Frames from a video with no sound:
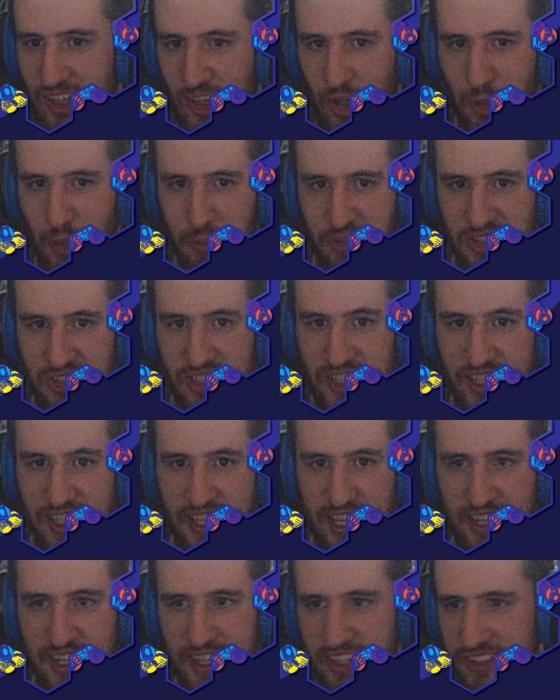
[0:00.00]
Hope to see
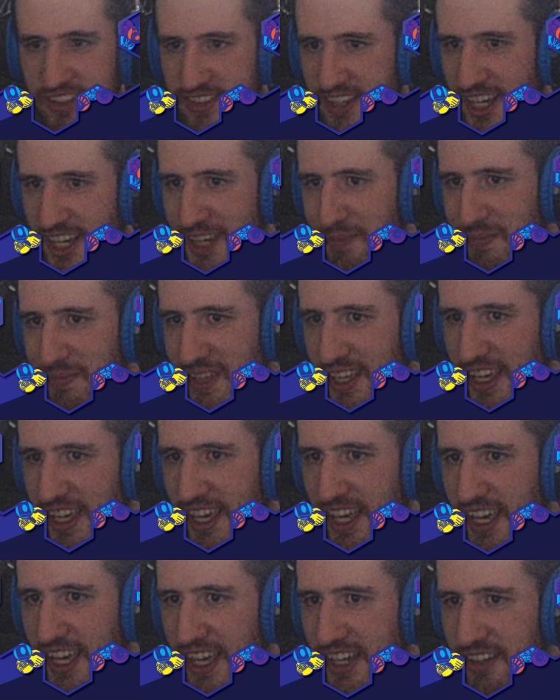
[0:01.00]
you next time.
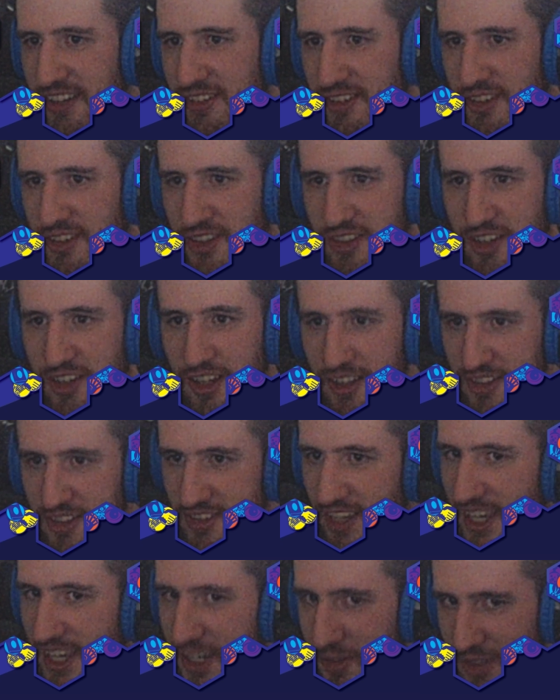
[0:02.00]
And
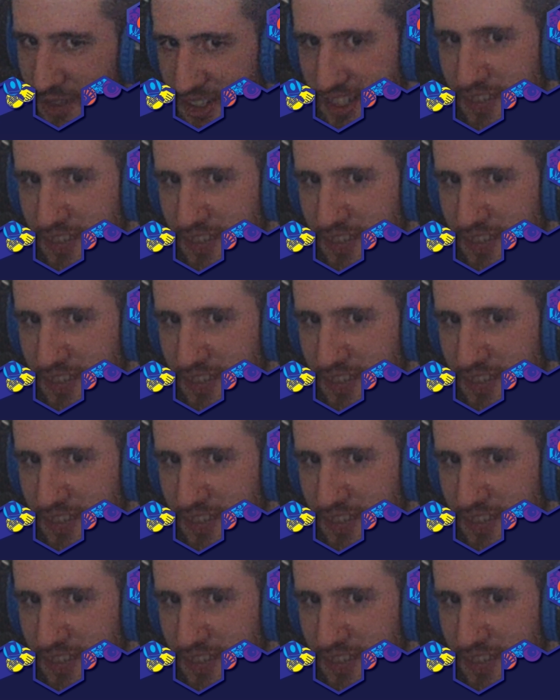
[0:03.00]
GodlessIowan,